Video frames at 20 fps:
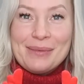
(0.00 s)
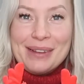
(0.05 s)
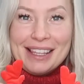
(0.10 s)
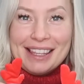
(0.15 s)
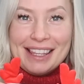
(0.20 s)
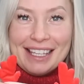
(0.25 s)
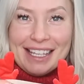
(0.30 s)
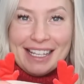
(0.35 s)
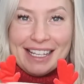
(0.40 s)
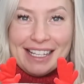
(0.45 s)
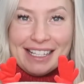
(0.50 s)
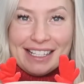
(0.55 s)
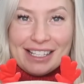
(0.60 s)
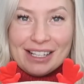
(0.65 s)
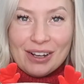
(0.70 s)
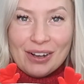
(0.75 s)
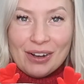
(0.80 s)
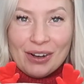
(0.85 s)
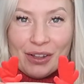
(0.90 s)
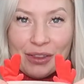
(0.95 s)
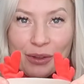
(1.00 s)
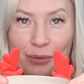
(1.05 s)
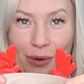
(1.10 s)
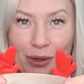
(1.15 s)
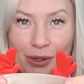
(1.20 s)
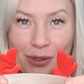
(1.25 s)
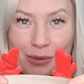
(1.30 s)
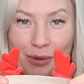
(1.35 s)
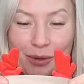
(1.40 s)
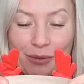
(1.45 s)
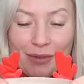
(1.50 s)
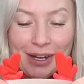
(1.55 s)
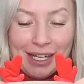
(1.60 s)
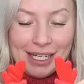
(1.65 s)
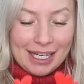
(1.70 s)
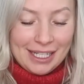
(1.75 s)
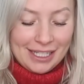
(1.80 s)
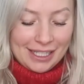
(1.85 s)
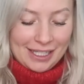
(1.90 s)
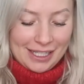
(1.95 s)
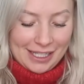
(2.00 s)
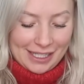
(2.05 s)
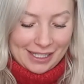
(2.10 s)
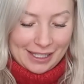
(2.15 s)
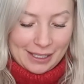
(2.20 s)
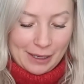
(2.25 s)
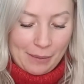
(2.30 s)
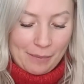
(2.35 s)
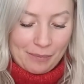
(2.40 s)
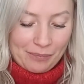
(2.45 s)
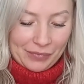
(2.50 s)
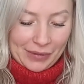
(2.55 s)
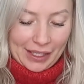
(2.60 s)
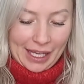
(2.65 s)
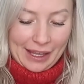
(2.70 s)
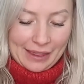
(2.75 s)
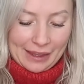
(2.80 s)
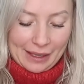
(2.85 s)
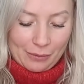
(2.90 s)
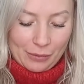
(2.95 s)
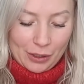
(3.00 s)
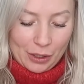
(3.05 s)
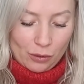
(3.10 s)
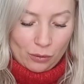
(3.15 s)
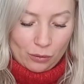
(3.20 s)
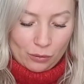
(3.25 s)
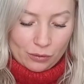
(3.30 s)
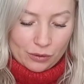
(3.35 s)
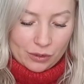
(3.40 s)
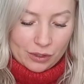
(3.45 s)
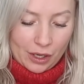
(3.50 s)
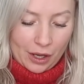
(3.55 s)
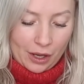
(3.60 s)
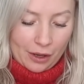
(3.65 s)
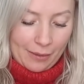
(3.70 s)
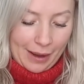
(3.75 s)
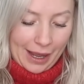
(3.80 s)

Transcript: These are the ones with the red antlers. And then we also